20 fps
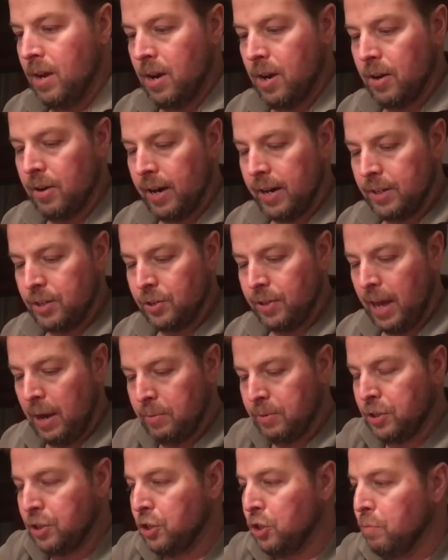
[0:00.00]
All right, so that
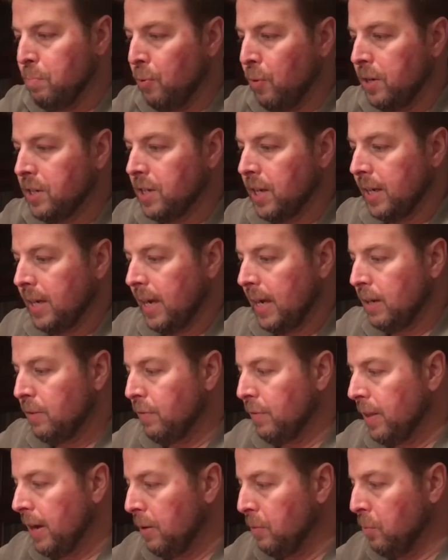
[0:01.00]
was 2 points I gained
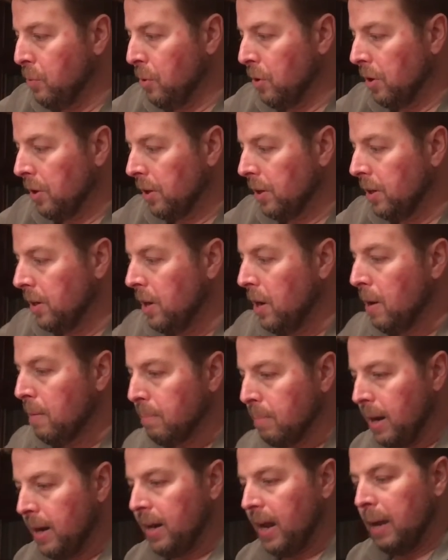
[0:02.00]
for that warg.
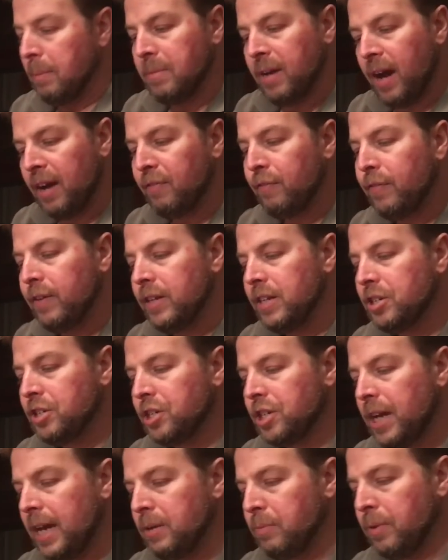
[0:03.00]
But I'm not
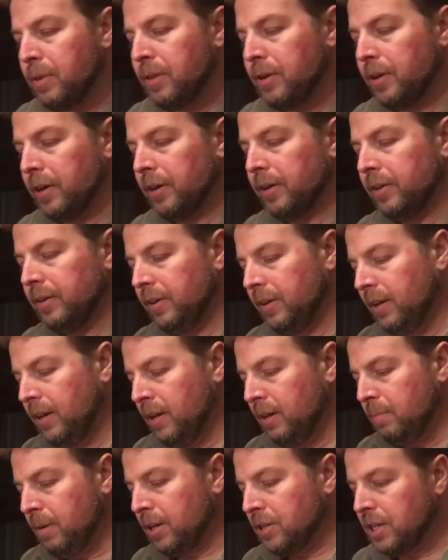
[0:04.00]
finished yet with her,
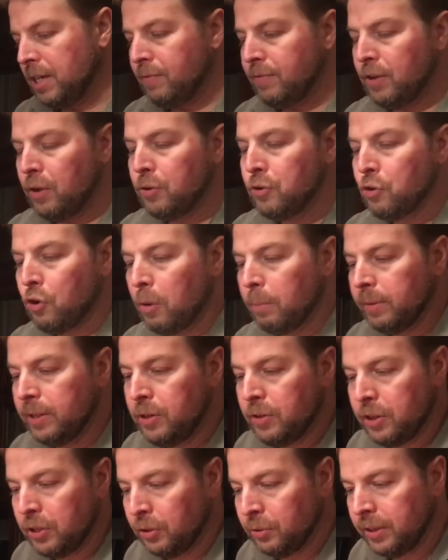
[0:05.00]
because even though normally
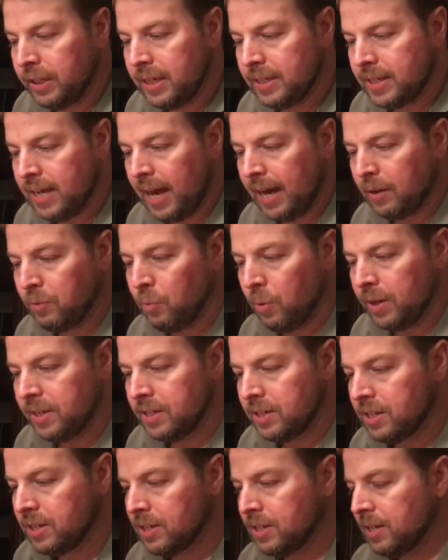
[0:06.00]
you can only attack
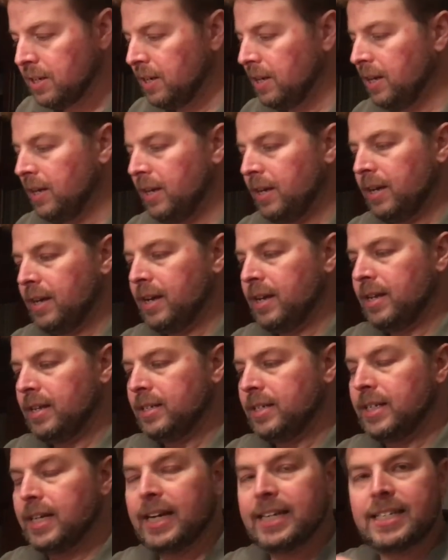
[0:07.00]
once,
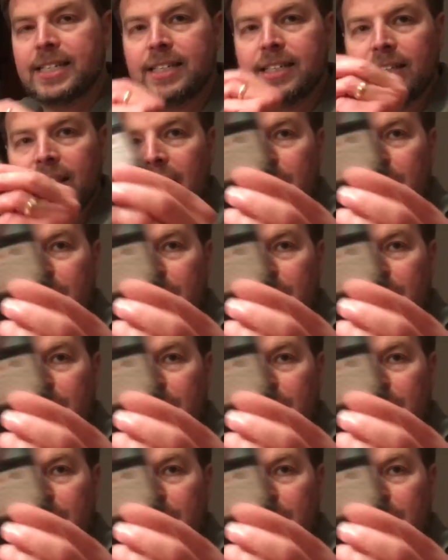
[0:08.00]
see, I still